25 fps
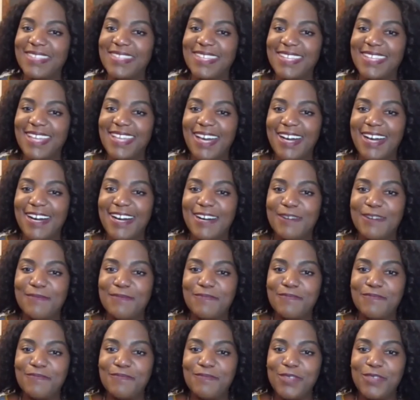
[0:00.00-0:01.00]

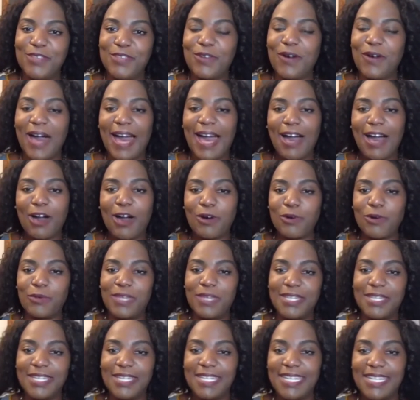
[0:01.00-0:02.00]
how are
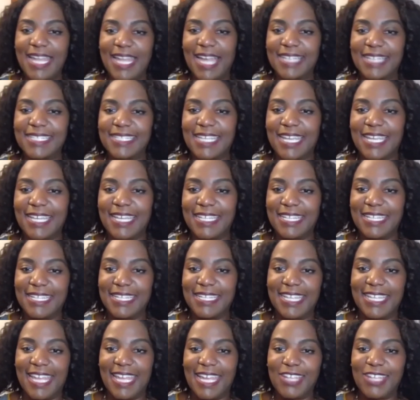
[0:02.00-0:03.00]
we connecting and
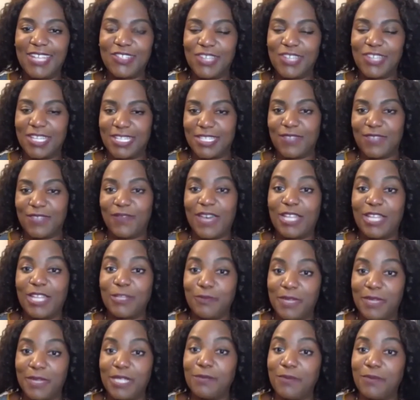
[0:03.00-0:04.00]
engaging and
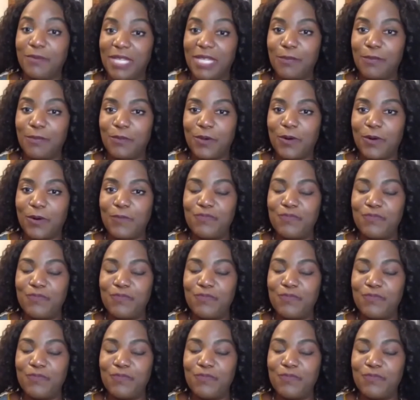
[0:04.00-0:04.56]
developing people?